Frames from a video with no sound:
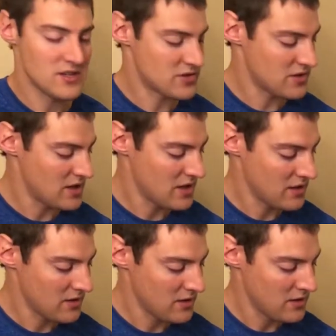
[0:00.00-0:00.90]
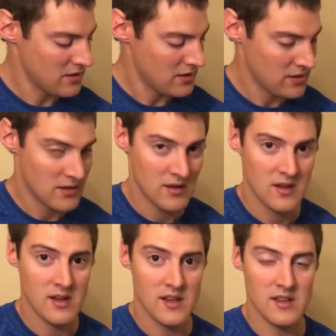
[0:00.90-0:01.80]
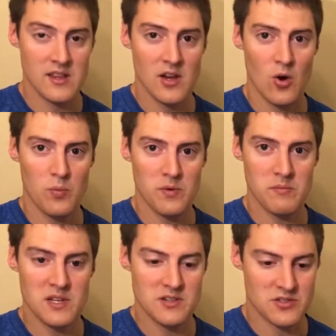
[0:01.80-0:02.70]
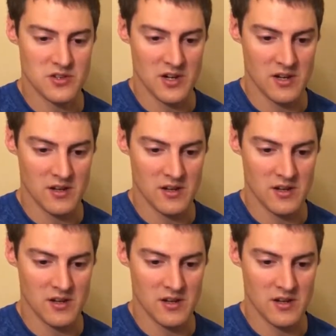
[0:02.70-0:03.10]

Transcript: string, and the open B string.